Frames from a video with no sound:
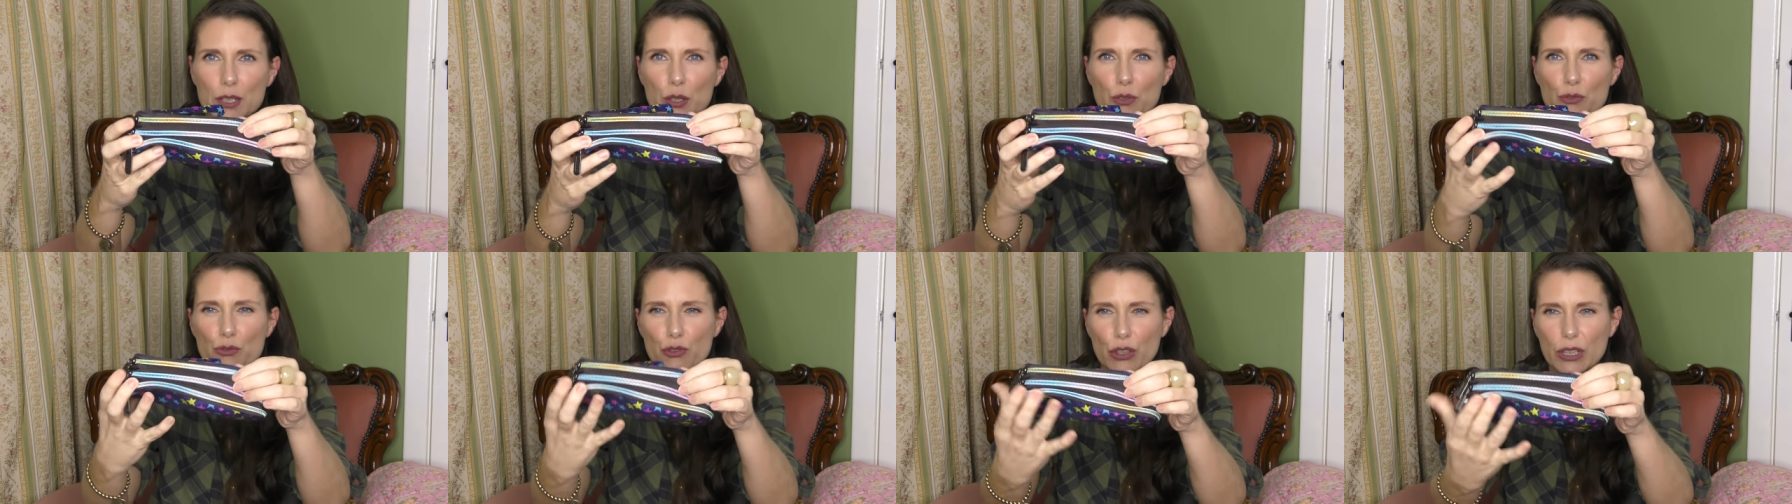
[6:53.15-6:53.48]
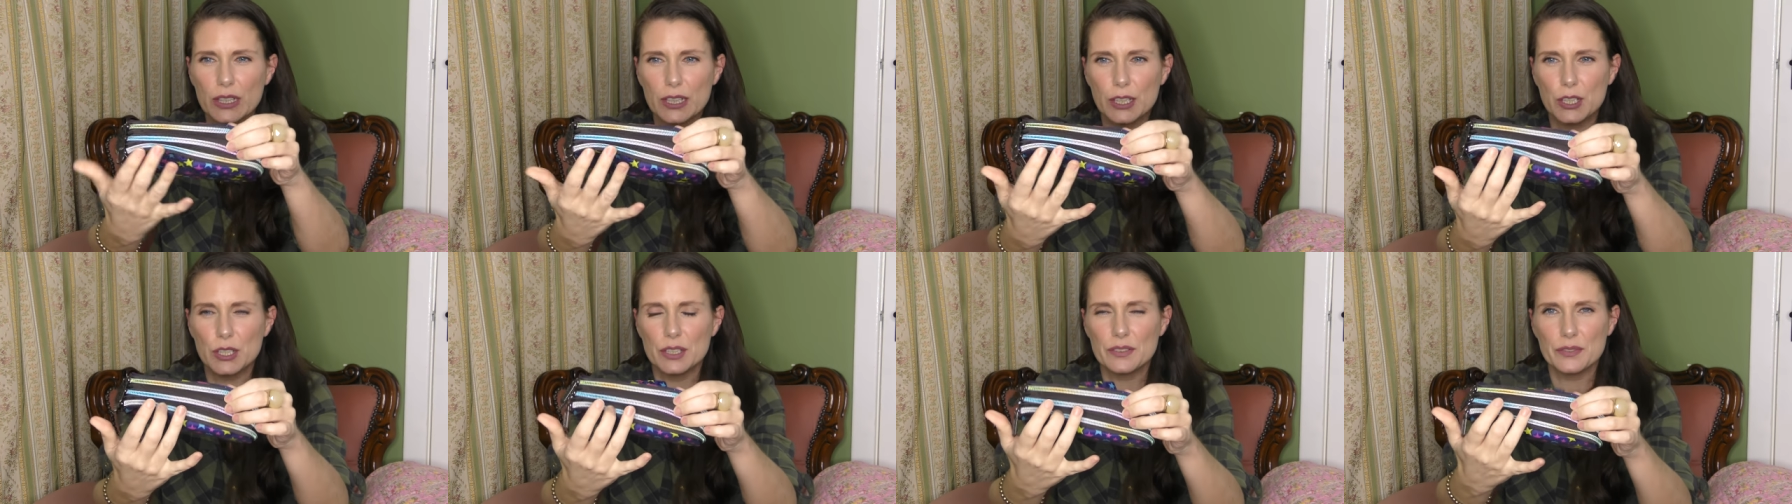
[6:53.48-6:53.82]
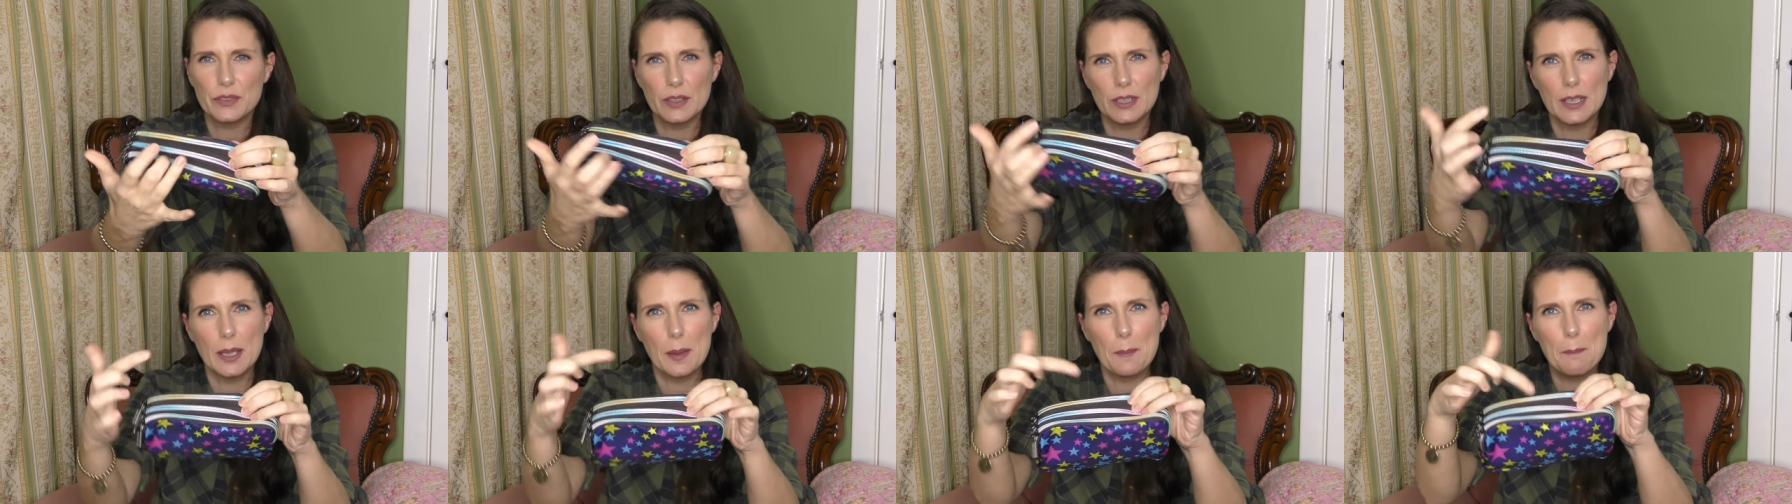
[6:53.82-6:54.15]
so it's really good
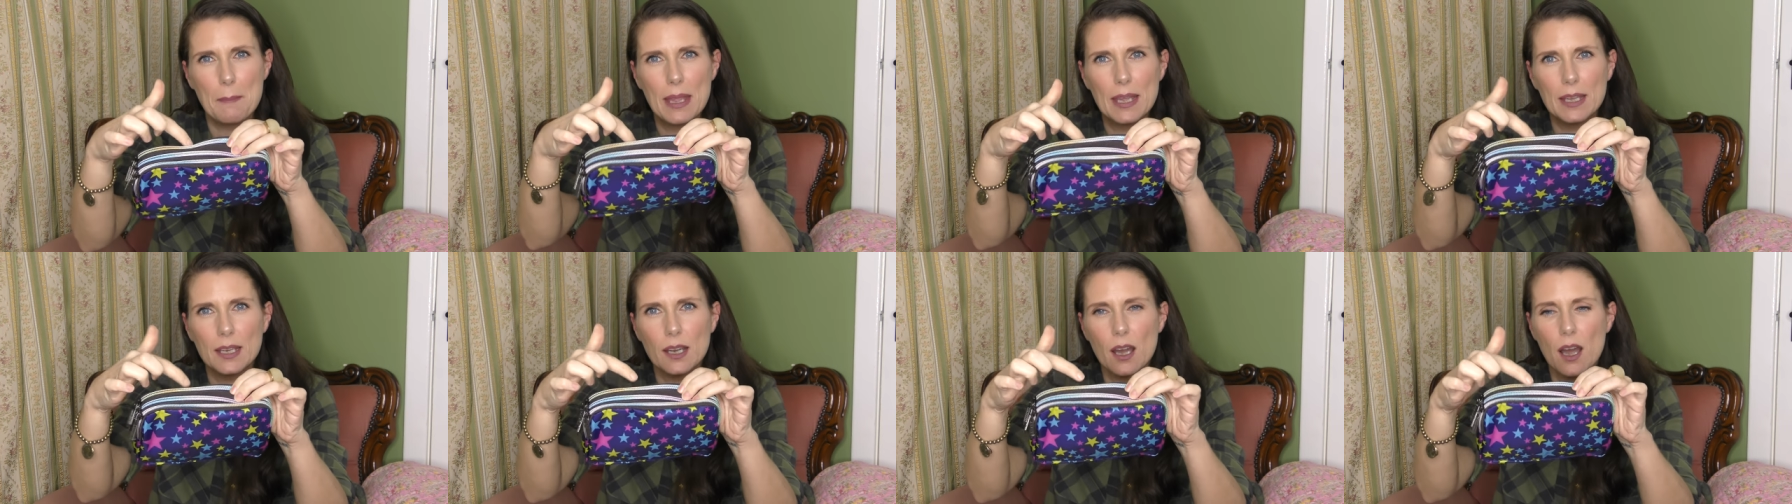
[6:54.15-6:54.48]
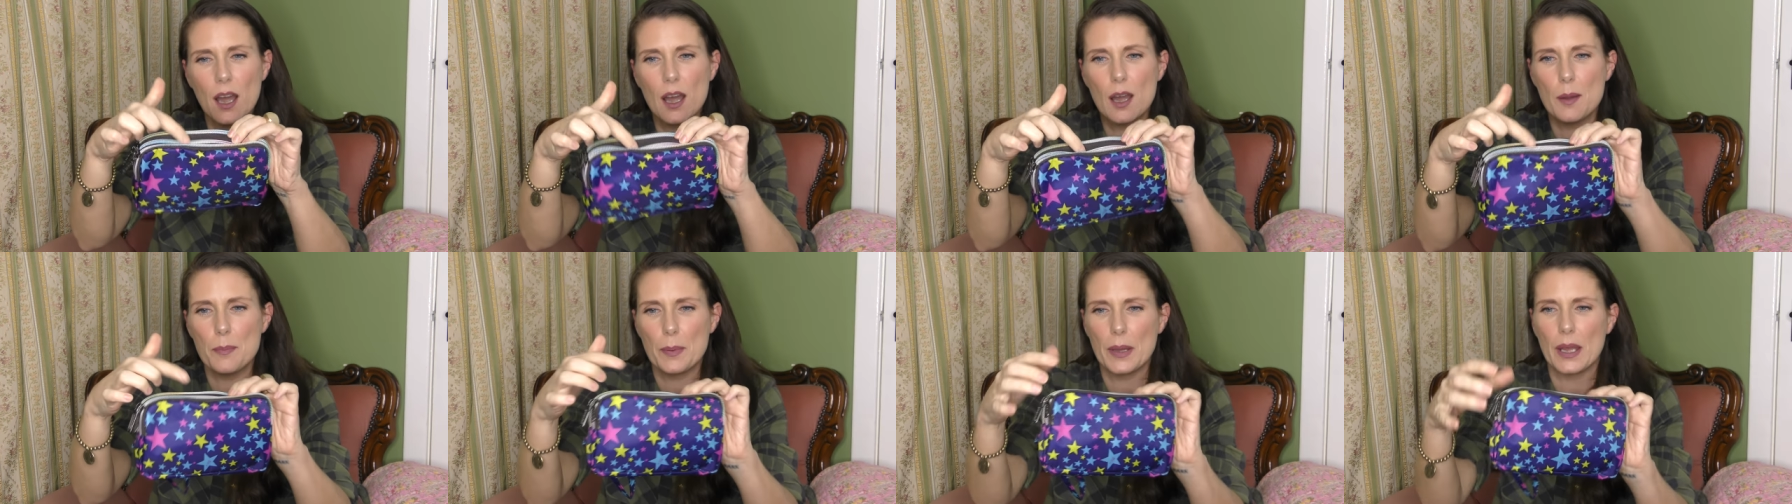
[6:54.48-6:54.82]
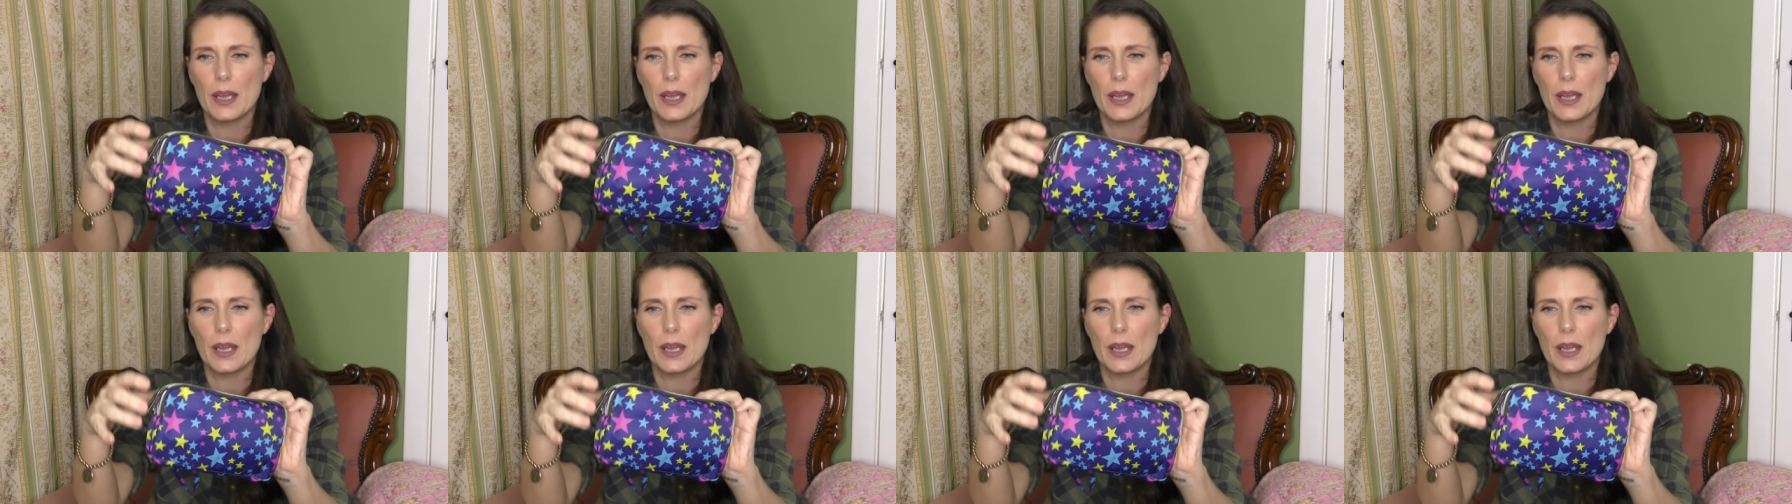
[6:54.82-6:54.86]
for like makeup